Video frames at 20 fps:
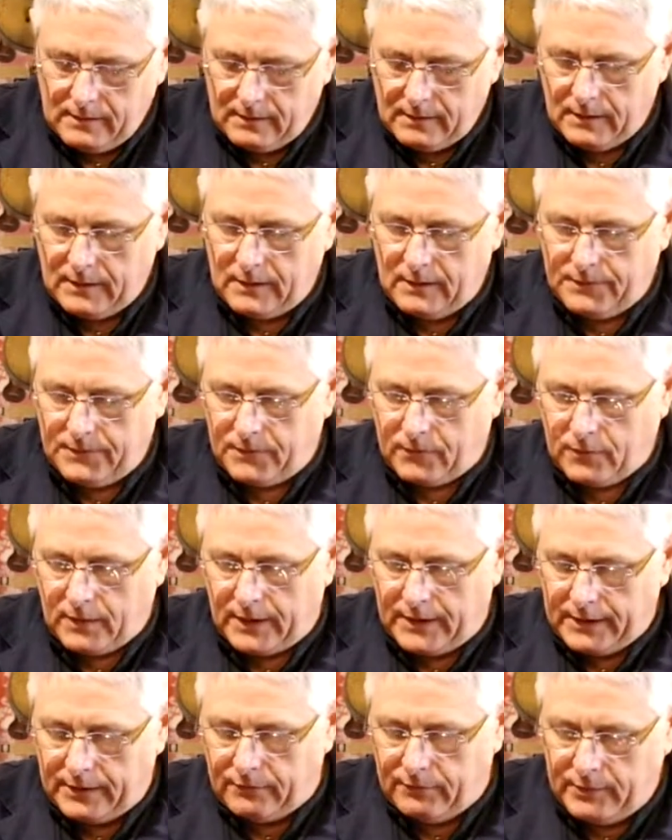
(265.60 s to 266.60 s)
and if you've got
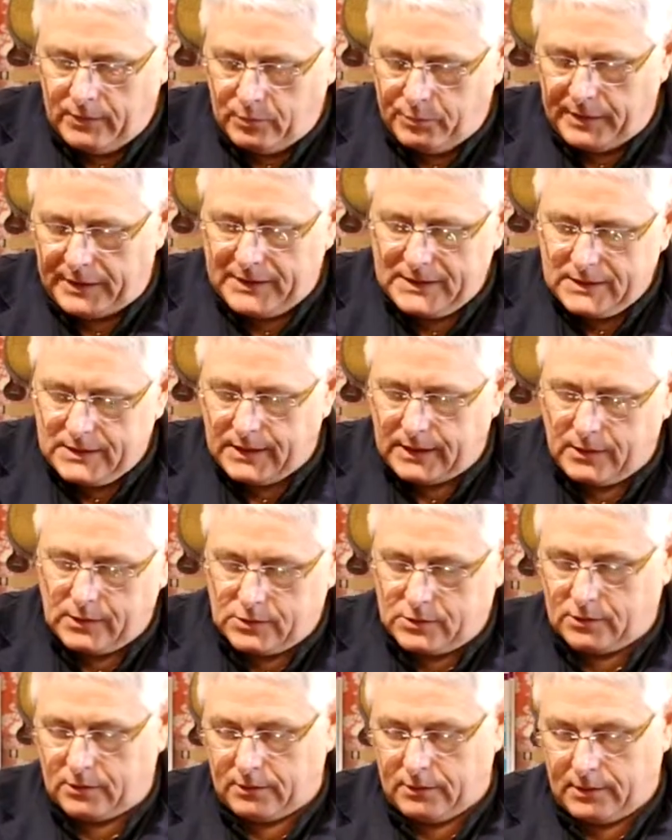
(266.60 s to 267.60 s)
any real big
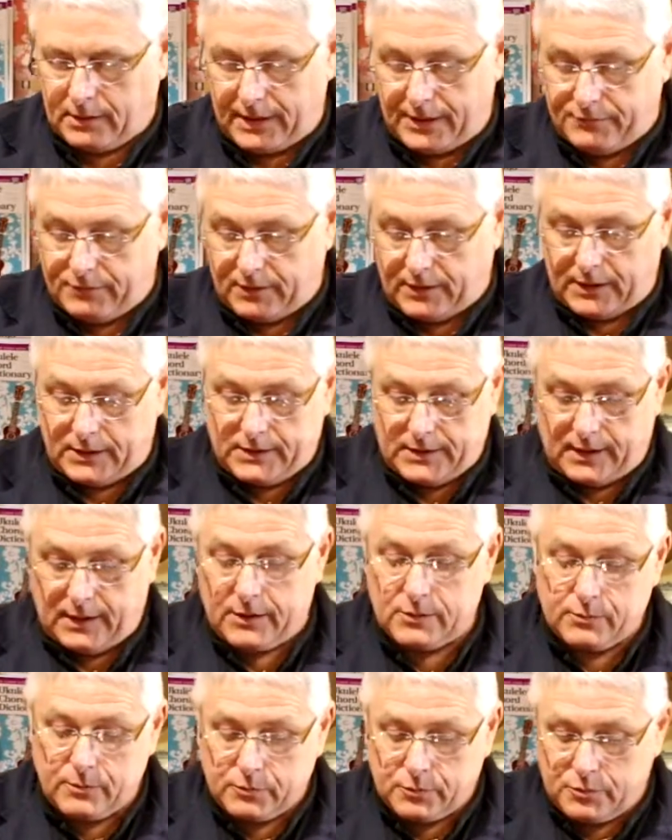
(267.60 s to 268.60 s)
dings on electric
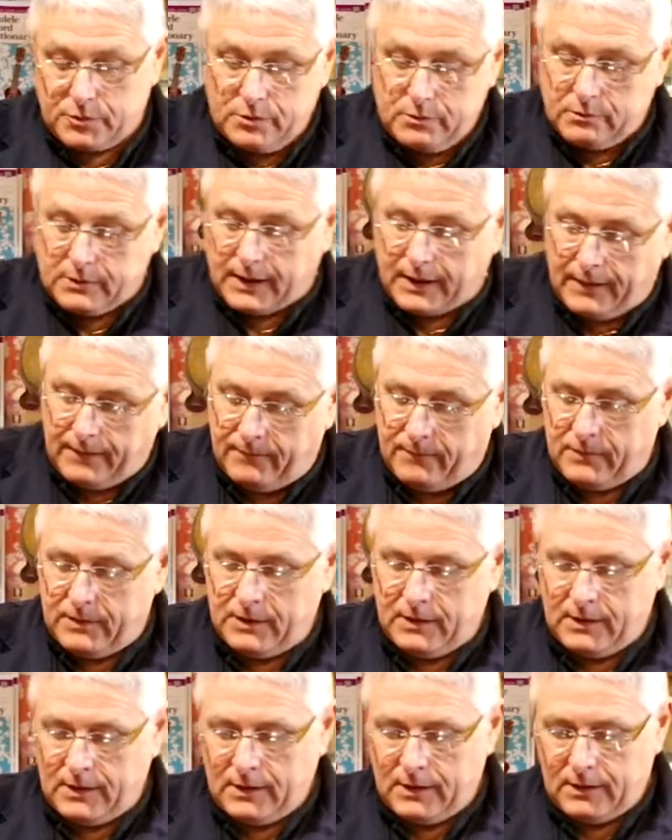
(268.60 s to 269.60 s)
guitars, which we do get,
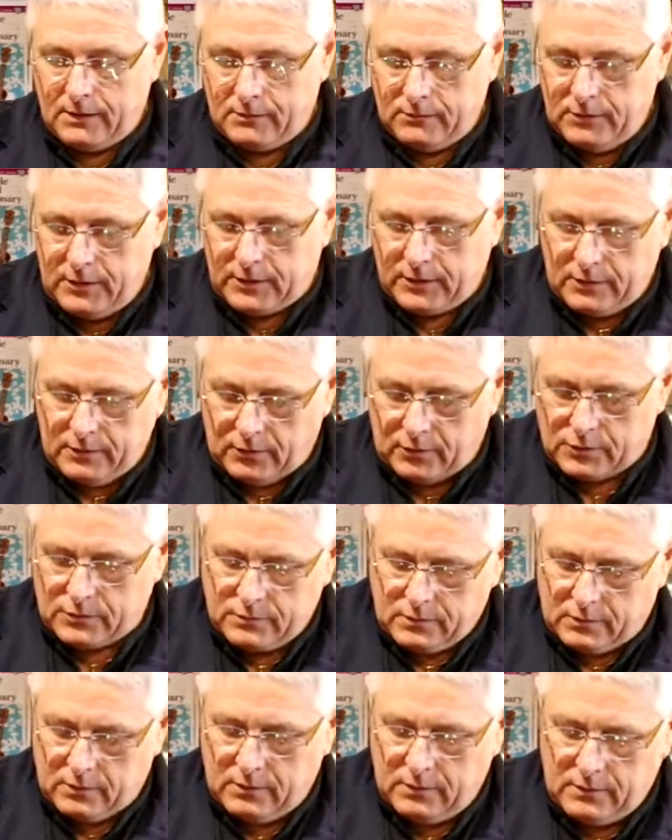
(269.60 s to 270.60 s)
you can
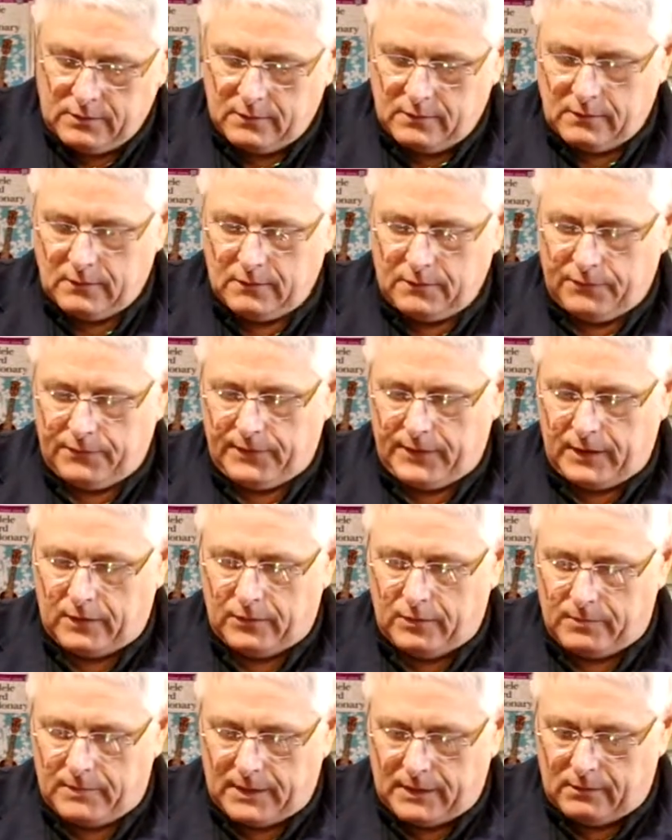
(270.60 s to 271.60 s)
also file
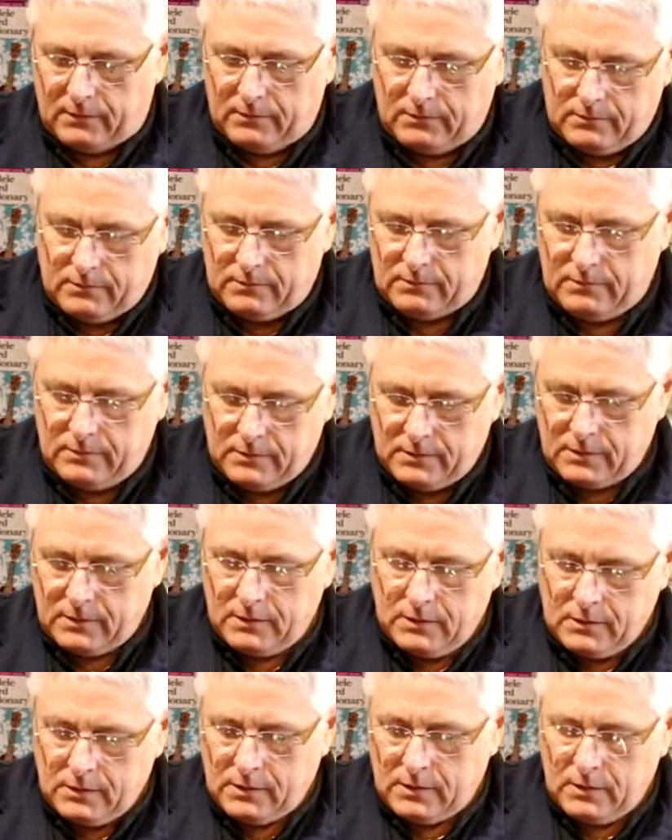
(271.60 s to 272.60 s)
them out
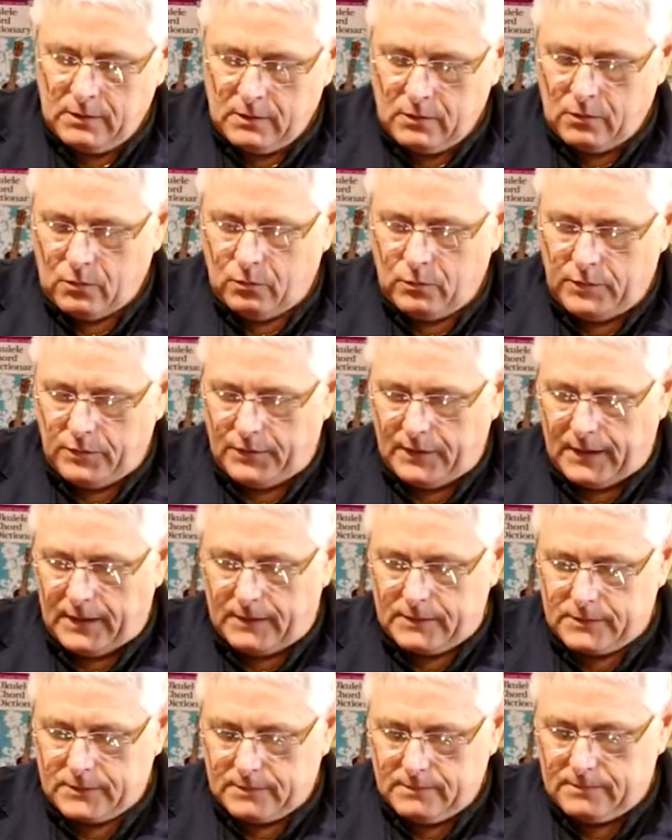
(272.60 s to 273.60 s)
with
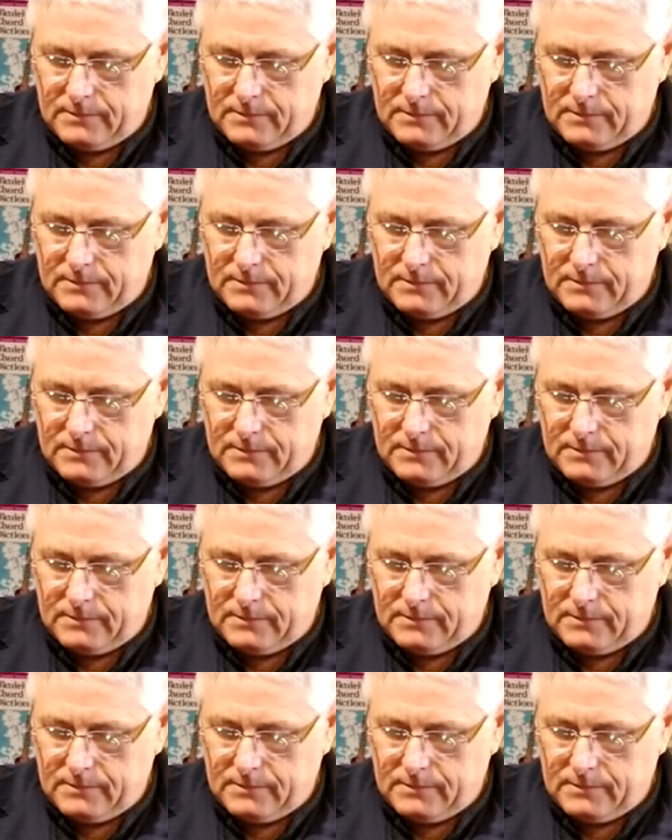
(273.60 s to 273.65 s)
that.